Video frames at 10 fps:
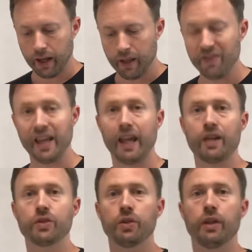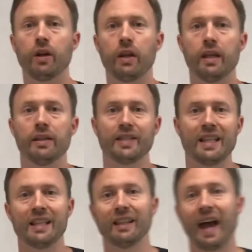The answer there is
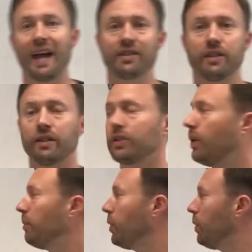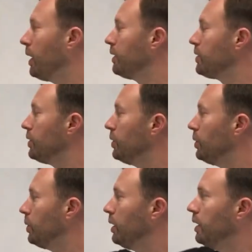elastic. So I'm going
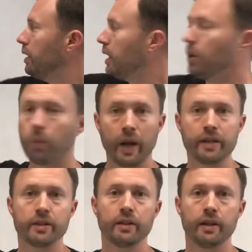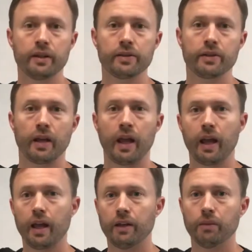to erase this
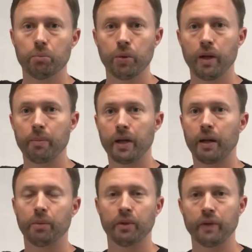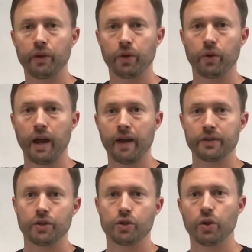and put up a couple of other graphs
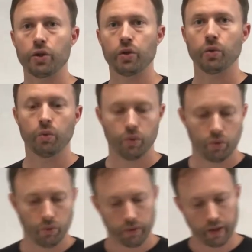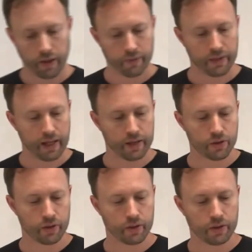to show you the answer
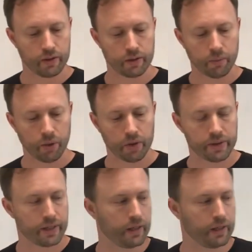to part C.